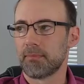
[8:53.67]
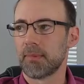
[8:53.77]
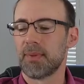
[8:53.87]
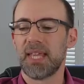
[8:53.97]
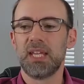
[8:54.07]

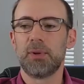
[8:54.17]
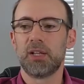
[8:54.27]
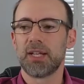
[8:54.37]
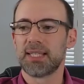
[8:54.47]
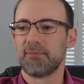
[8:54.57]
But then you want to
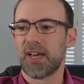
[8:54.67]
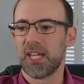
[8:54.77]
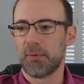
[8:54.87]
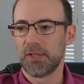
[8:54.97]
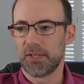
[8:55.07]
look at some
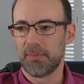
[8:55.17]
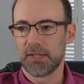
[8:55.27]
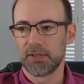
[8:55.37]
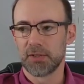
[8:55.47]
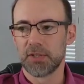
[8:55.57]
valuation
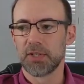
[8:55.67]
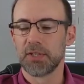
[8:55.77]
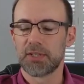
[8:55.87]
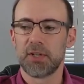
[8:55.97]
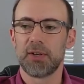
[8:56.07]
measures.
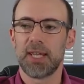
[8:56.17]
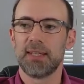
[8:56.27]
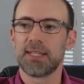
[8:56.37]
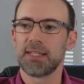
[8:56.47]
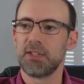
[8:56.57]
So again,
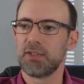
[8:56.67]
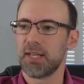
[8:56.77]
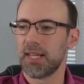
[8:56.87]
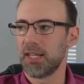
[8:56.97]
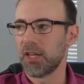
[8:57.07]
this is
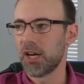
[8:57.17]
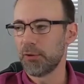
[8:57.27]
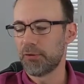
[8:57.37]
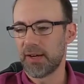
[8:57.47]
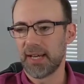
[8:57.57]
using Yahoo
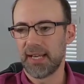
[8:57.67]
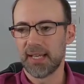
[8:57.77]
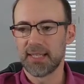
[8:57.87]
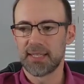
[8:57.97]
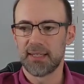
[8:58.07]

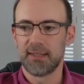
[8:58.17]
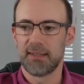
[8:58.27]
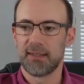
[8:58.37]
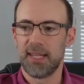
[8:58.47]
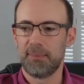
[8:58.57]
Finance, and
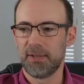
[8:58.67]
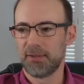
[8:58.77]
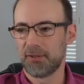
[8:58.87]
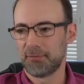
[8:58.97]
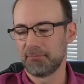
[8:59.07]
keep in
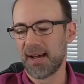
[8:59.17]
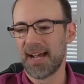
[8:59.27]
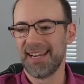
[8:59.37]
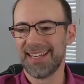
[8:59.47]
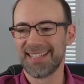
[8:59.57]

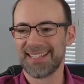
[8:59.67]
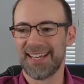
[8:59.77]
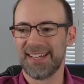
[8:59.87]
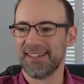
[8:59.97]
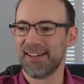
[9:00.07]
mind it's
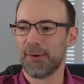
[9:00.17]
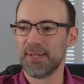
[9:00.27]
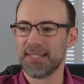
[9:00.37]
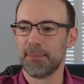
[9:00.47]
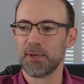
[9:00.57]
not
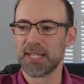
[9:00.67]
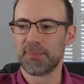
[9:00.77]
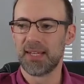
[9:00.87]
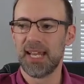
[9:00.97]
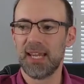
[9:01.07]
always the most up
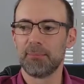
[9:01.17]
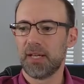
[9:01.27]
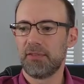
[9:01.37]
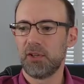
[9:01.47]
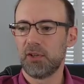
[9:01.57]
to date. But
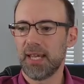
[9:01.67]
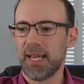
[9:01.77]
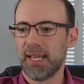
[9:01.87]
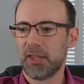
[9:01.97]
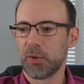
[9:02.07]
if you look at
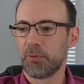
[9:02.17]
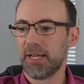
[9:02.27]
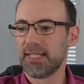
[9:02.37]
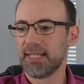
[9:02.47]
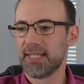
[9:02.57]
like their
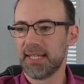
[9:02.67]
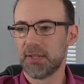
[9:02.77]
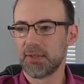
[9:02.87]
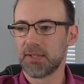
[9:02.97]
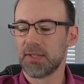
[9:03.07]
price to
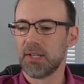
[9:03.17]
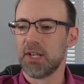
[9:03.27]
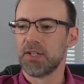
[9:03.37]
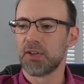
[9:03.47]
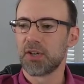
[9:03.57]
sales, so